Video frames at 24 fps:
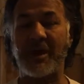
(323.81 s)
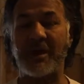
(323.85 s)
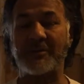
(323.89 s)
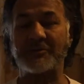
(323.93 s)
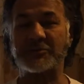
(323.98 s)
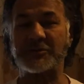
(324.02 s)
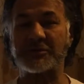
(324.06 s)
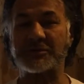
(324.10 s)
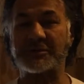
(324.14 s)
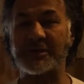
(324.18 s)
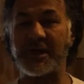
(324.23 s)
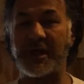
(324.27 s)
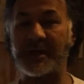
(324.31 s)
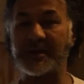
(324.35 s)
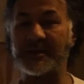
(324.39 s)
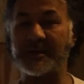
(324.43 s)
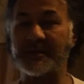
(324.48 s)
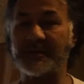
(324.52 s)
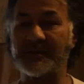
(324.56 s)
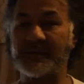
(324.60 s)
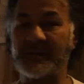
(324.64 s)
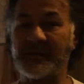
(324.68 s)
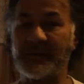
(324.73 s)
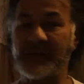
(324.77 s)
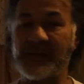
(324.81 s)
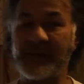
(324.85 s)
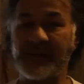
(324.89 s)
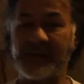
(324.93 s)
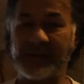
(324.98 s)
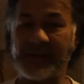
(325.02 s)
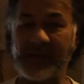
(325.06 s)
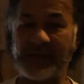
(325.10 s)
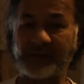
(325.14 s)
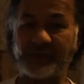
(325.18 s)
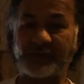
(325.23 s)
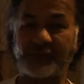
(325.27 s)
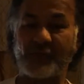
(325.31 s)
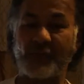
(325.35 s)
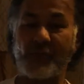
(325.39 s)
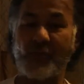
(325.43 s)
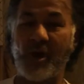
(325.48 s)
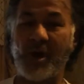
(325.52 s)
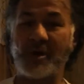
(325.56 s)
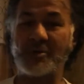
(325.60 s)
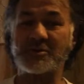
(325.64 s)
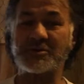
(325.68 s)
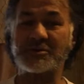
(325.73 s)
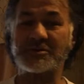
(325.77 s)
Ramjetan get thrown
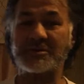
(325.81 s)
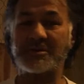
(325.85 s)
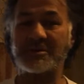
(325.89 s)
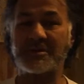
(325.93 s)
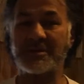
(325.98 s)
out,